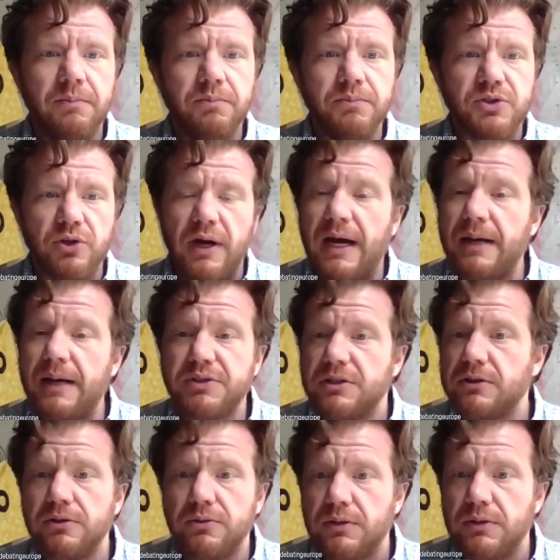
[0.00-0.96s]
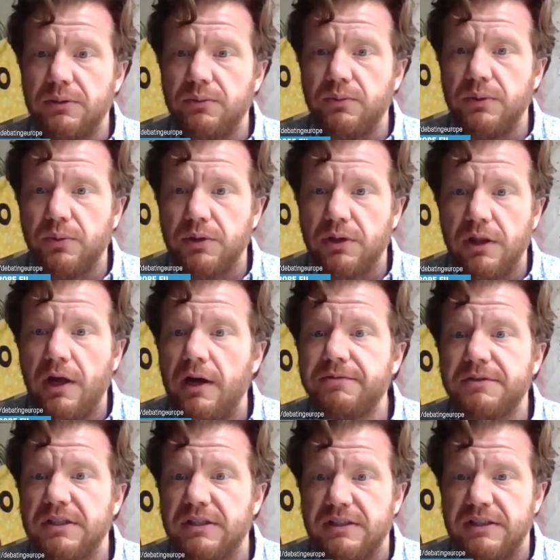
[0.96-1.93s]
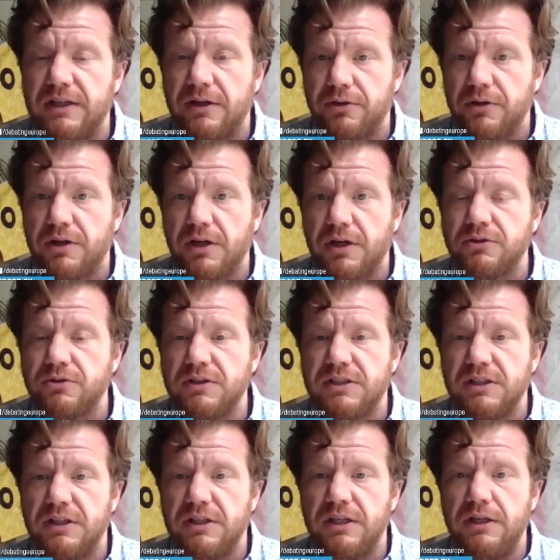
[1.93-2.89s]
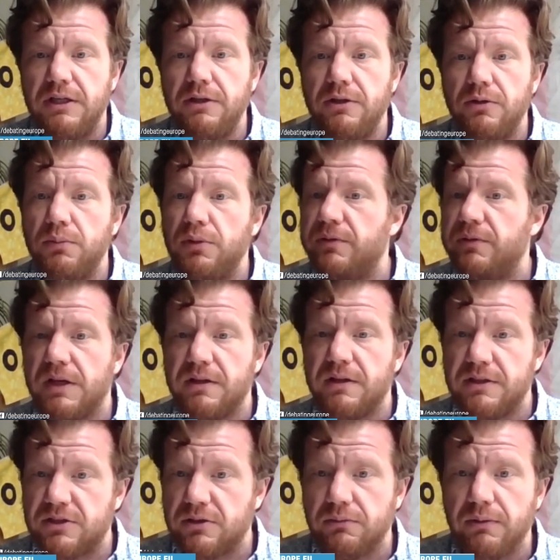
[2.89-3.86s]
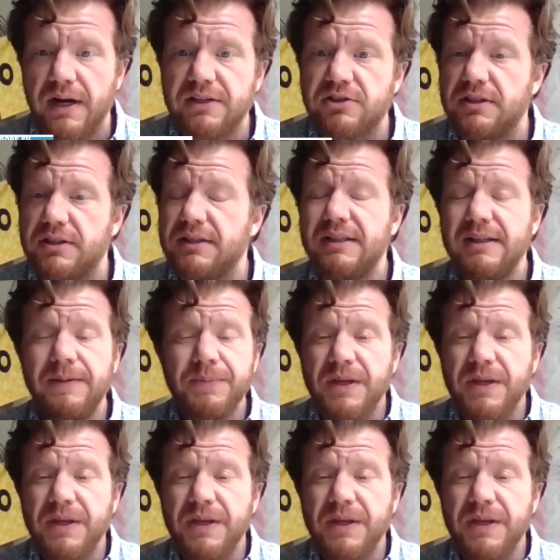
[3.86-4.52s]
So absolutely, we would love to see other countries in the EU moving in this direction